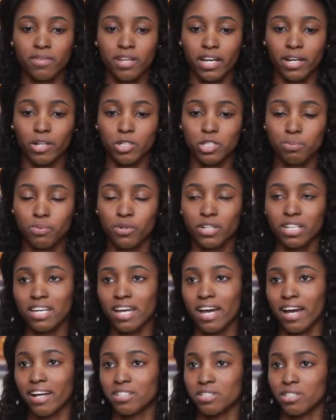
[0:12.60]
I was pretty
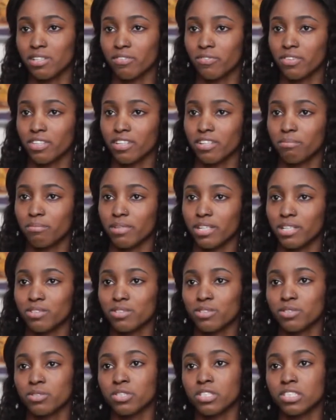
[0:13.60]
active within my
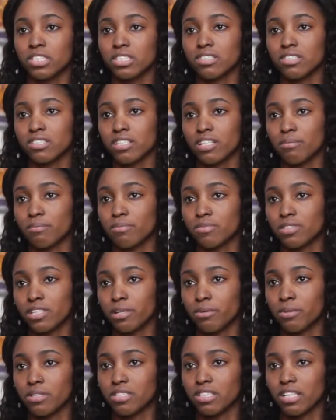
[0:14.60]
school systems. I
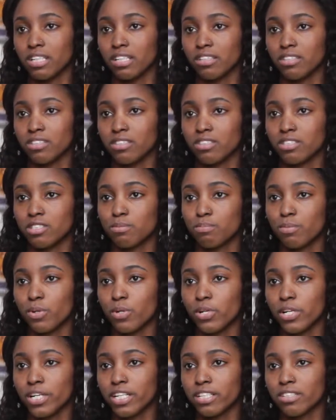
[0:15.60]
was in
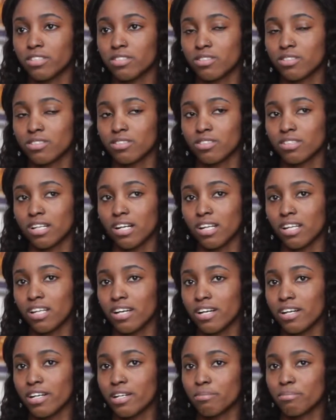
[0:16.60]
sports,
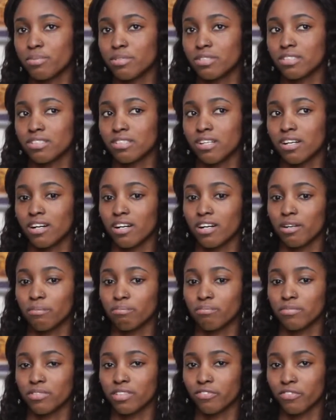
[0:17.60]
clubs,
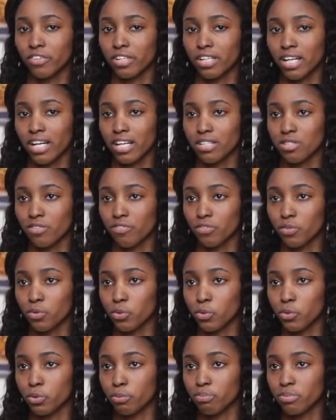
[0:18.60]
different kinds of
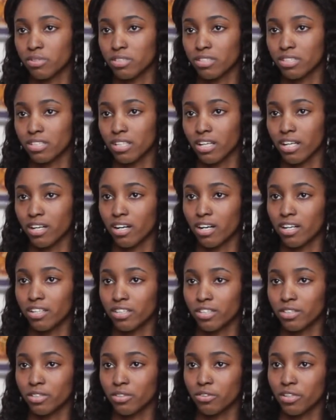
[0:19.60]
groups. I got
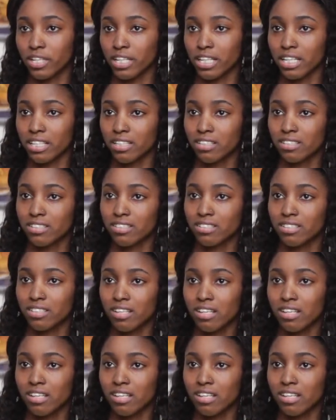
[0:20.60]
good grades.